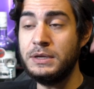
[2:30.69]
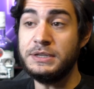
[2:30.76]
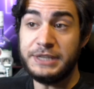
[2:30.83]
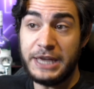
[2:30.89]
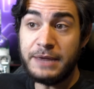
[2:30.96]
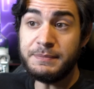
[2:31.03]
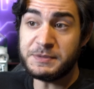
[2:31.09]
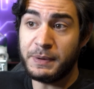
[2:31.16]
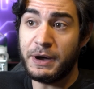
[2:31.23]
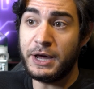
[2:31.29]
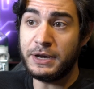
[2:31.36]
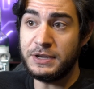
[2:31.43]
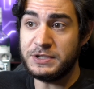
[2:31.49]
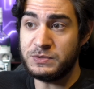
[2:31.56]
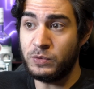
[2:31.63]

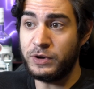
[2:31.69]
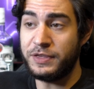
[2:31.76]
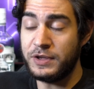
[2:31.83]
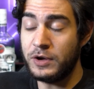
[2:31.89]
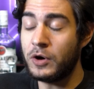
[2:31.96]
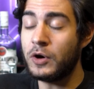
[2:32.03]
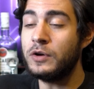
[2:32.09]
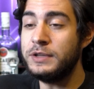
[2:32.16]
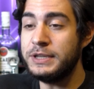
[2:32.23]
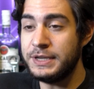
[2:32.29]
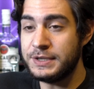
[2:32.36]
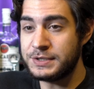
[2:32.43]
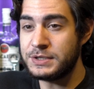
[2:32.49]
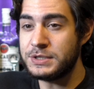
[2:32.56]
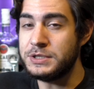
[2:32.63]
GameSpot is one of the
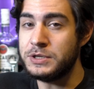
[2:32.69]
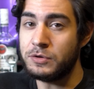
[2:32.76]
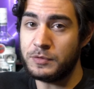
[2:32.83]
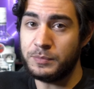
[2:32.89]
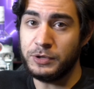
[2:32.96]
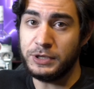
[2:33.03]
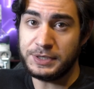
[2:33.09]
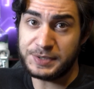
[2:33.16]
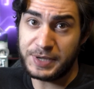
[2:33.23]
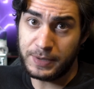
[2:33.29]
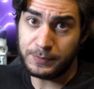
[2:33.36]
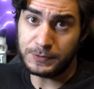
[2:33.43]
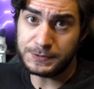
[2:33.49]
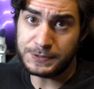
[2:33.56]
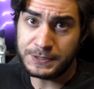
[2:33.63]
earliest notable
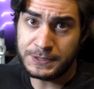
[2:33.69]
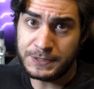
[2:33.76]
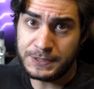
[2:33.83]
examples.